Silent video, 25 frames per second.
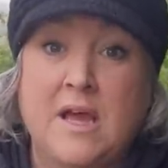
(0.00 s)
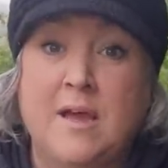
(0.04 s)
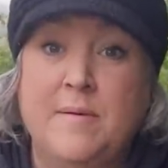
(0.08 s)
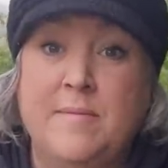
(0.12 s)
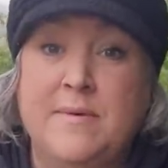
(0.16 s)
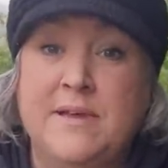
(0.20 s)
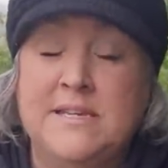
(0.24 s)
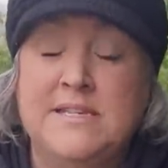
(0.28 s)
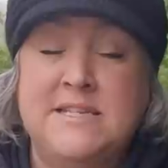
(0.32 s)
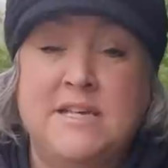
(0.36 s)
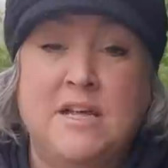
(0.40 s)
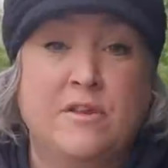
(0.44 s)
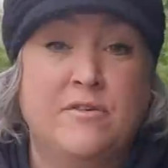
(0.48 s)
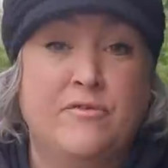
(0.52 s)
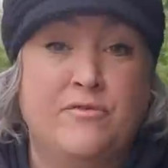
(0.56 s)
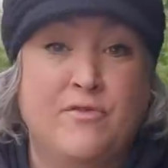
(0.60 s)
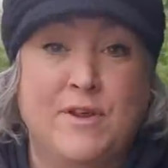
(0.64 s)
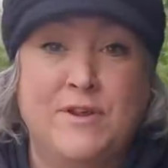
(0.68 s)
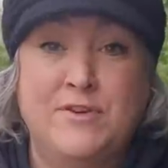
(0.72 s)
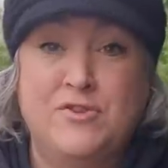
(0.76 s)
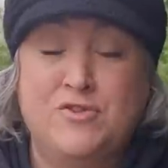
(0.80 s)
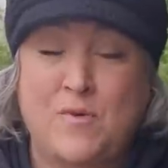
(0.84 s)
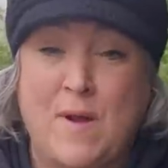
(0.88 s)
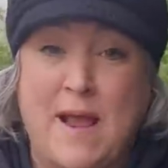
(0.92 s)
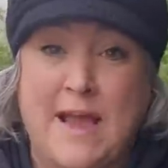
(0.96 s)
Until a
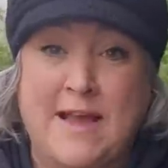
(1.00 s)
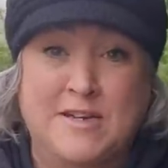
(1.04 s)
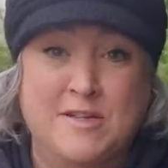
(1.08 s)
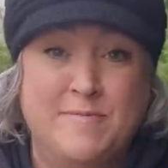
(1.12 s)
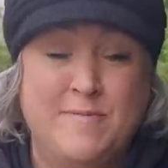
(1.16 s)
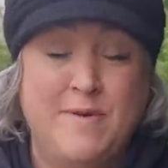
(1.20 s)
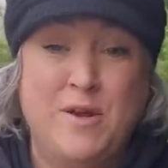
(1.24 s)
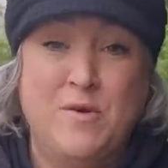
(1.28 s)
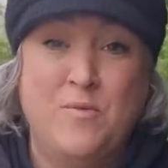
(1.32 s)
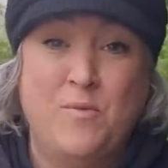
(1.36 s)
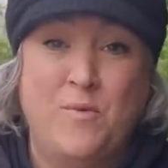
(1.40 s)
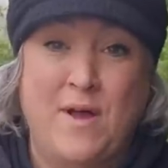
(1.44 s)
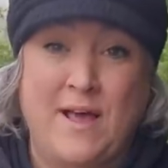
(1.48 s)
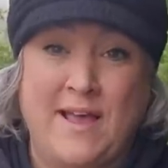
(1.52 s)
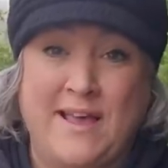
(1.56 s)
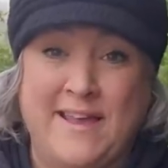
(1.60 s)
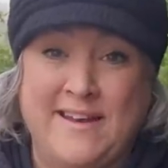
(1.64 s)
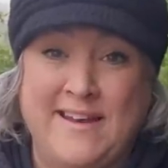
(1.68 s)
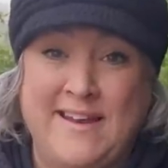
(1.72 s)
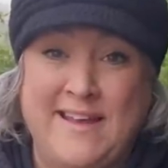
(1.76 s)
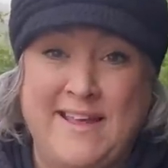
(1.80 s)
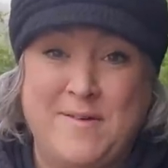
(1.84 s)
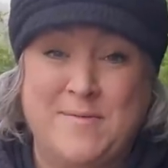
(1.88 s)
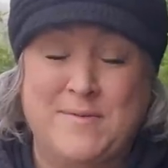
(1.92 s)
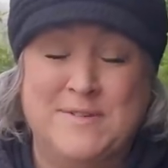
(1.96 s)
friend dragged me to
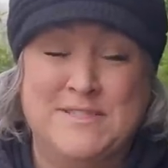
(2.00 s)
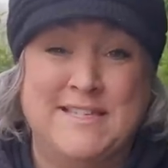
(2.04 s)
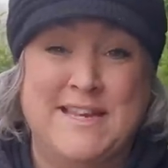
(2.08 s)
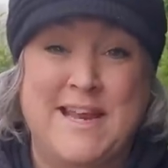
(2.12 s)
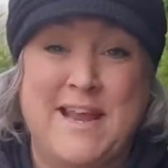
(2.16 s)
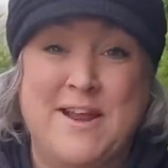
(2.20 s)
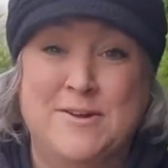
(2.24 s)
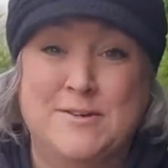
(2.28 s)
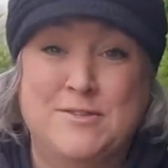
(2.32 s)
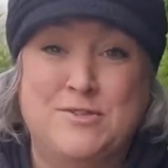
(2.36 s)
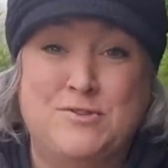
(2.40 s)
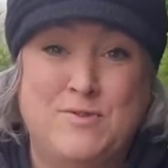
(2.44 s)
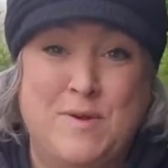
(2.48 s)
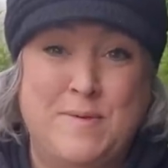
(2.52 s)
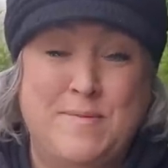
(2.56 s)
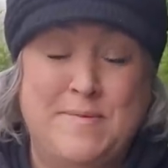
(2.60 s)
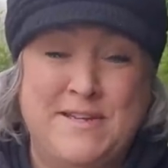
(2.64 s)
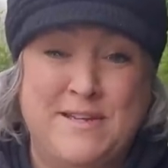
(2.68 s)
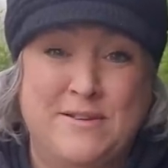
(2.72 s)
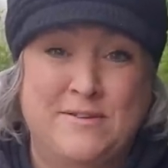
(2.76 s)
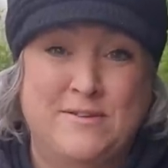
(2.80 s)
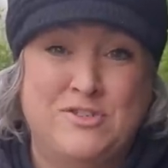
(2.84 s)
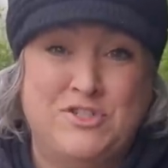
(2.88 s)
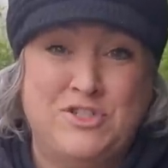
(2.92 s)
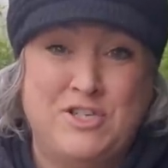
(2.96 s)
one. It was an Airstream
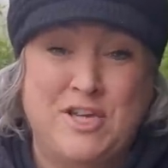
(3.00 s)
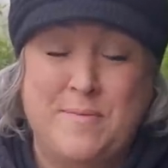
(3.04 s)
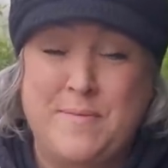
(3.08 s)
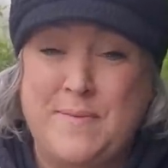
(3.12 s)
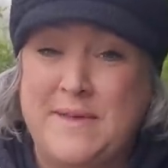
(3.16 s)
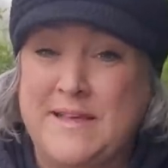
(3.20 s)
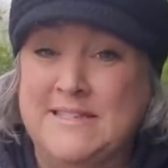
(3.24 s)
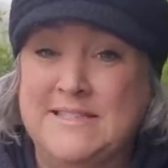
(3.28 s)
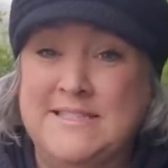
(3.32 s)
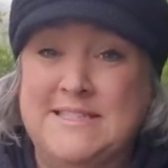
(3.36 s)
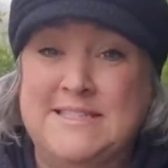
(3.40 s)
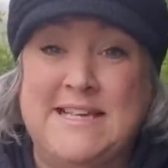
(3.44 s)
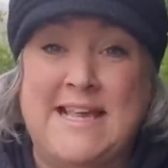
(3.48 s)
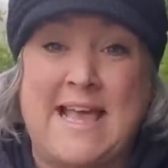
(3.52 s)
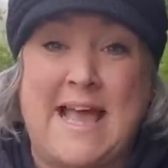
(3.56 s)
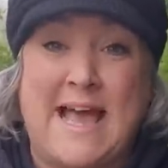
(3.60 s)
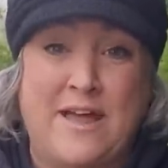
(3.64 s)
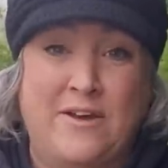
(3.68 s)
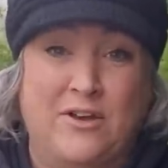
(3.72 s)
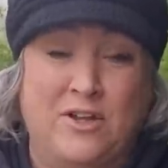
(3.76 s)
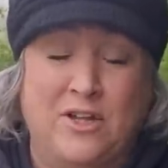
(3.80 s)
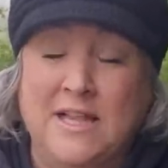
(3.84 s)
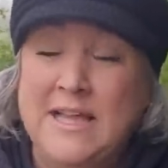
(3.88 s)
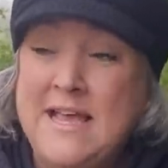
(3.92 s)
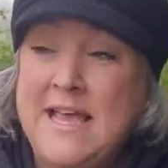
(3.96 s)
dealership in
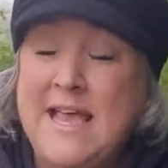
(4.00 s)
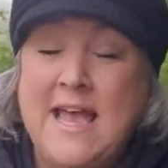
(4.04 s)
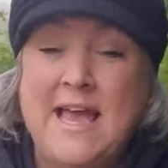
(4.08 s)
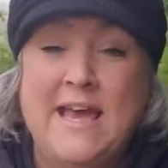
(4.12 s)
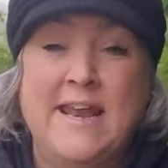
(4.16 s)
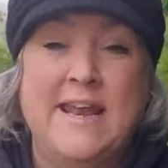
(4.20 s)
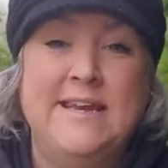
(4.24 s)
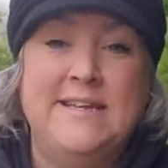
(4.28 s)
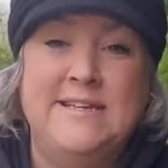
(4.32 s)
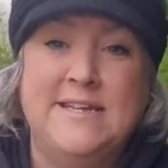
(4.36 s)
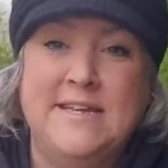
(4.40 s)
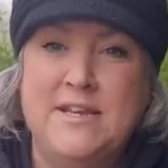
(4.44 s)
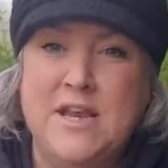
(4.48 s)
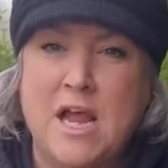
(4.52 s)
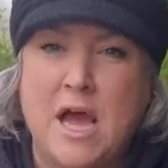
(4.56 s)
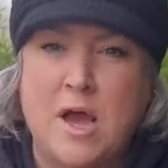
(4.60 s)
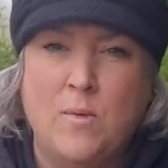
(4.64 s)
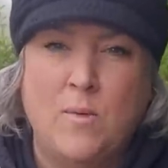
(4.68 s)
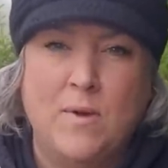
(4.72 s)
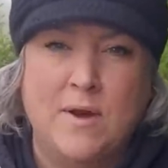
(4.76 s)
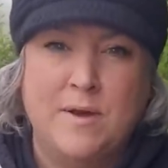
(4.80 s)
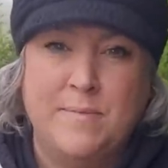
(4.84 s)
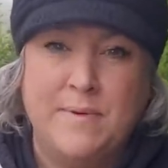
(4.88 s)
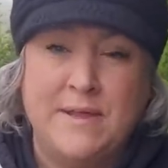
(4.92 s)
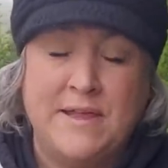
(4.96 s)
Seattle, and I did
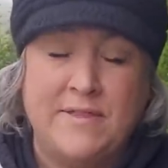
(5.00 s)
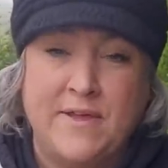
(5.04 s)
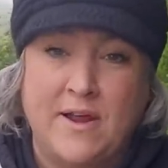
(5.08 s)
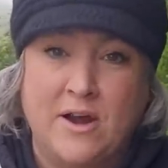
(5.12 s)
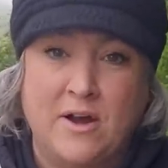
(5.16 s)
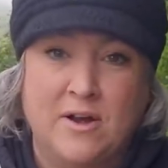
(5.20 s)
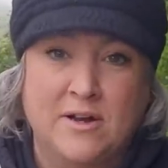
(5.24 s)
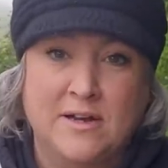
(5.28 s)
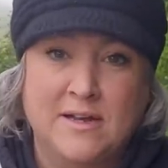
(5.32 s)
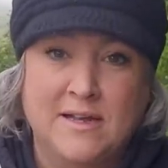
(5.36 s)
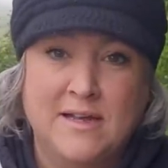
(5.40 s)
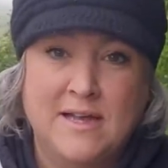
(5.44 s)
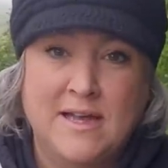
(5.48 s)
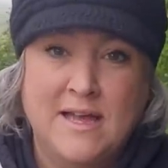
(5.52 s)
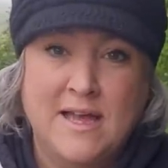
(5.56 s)
not want to be there.